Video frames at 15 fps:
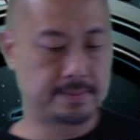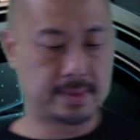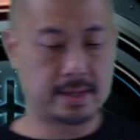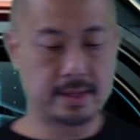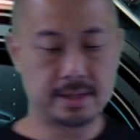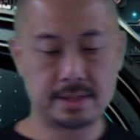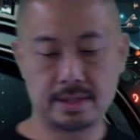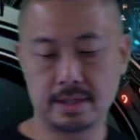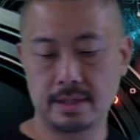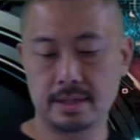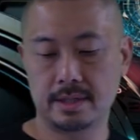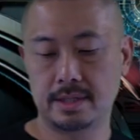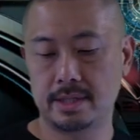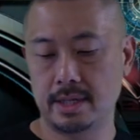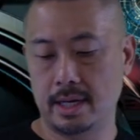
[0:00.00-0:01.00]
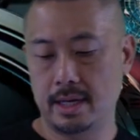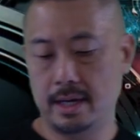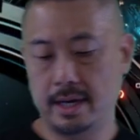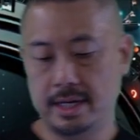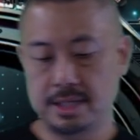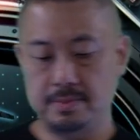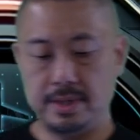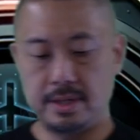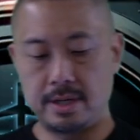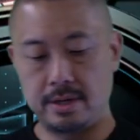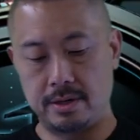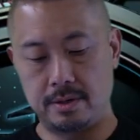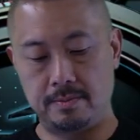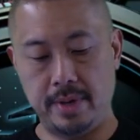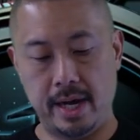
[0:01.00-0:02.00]
This is a high-speed
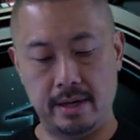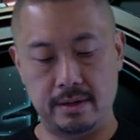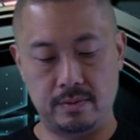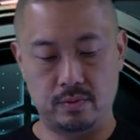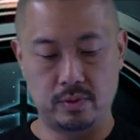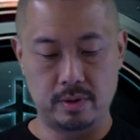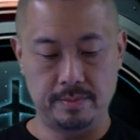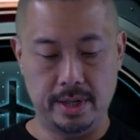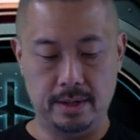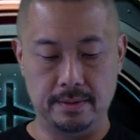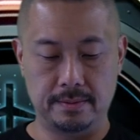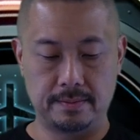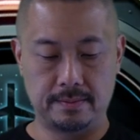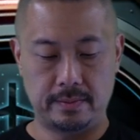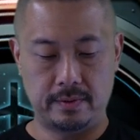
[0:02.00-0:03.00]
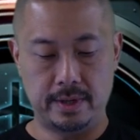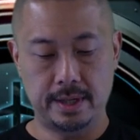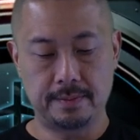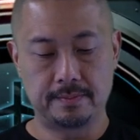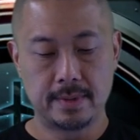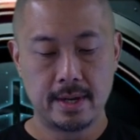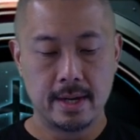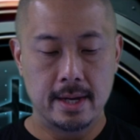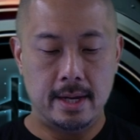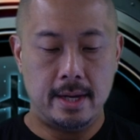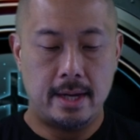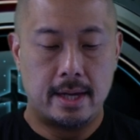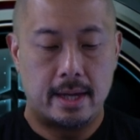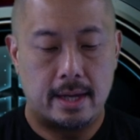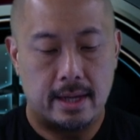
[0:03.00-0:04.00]
gear padded war belt, right?
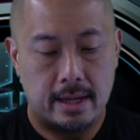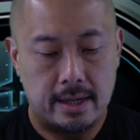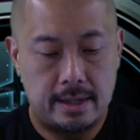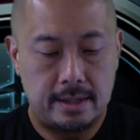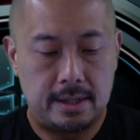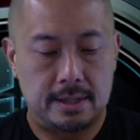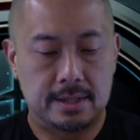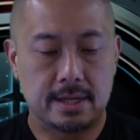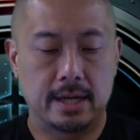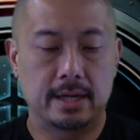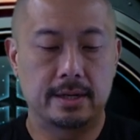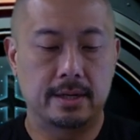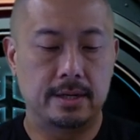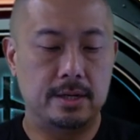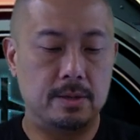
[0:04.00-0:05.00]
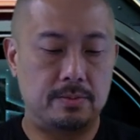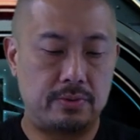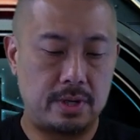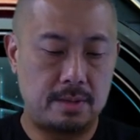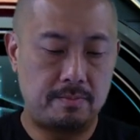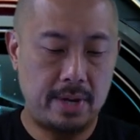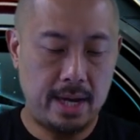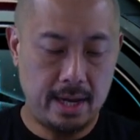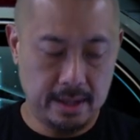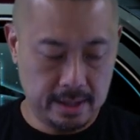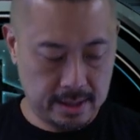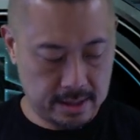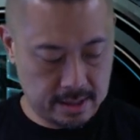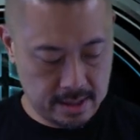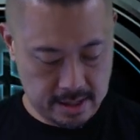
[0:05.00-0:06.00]
And it's got neoprene
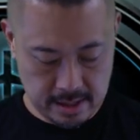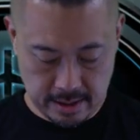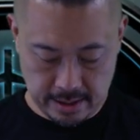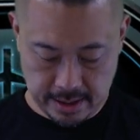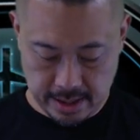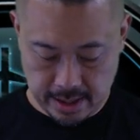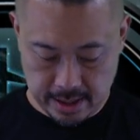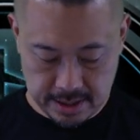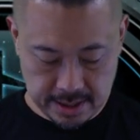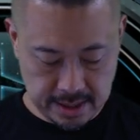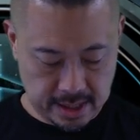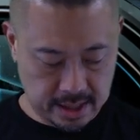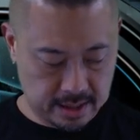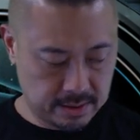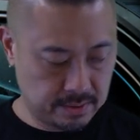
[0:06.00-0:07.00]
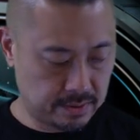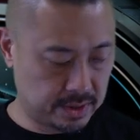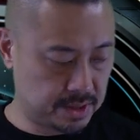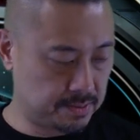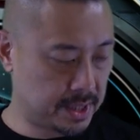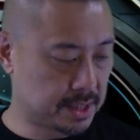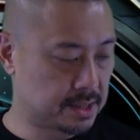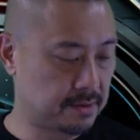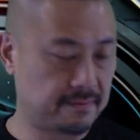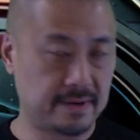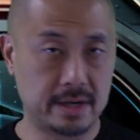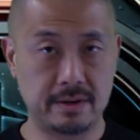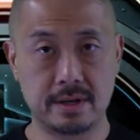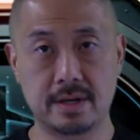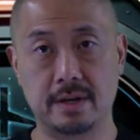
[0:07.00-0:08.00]
padding on the inside, which makes it
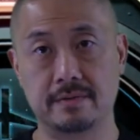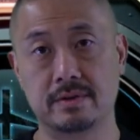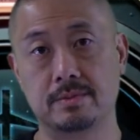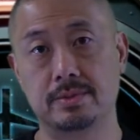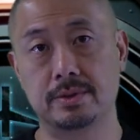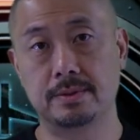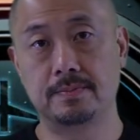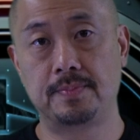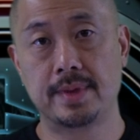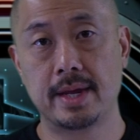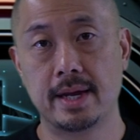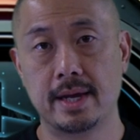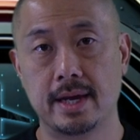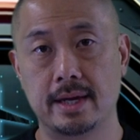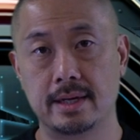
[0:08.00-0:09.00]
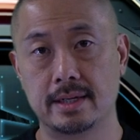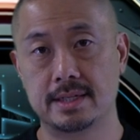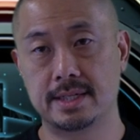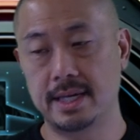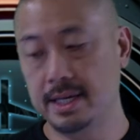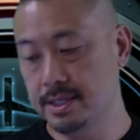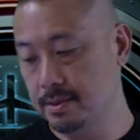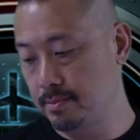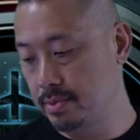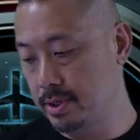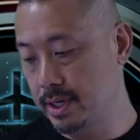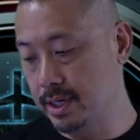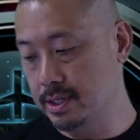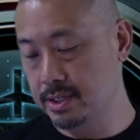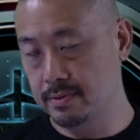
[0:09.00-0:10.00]
very comfortable and it stays in
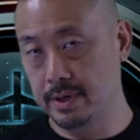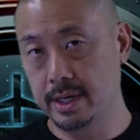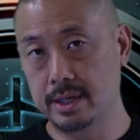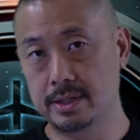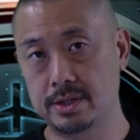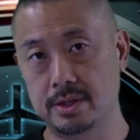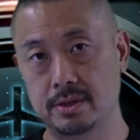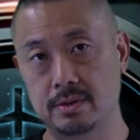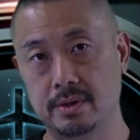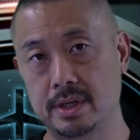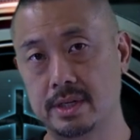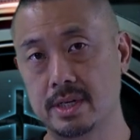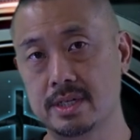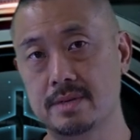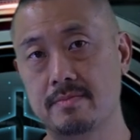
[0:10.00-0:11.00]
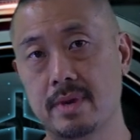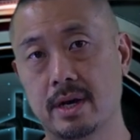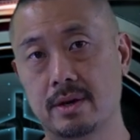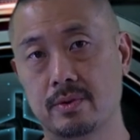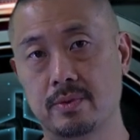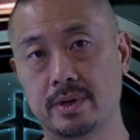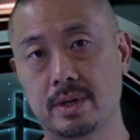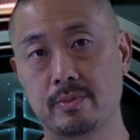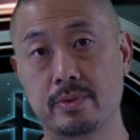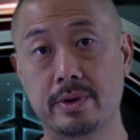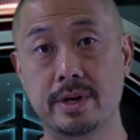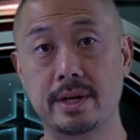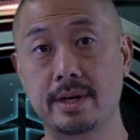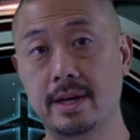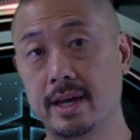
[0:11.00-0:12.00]
place, right? So it doesn't matter what I'm
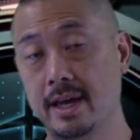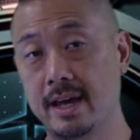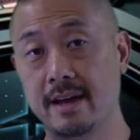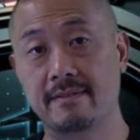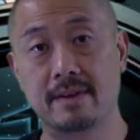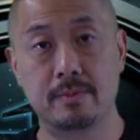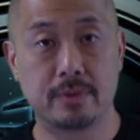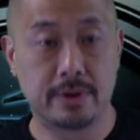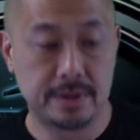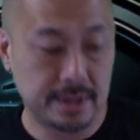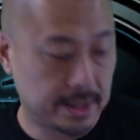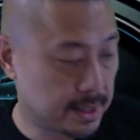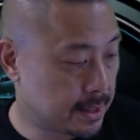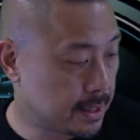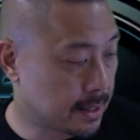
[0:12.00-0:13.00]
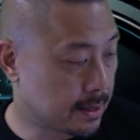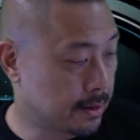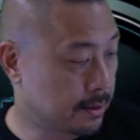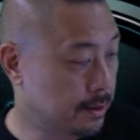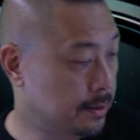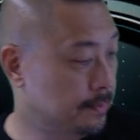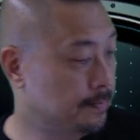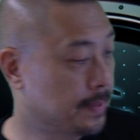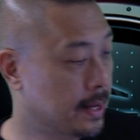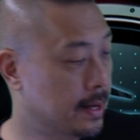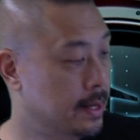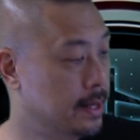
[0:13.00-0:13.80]
wearing, if I'm wearing anything at all.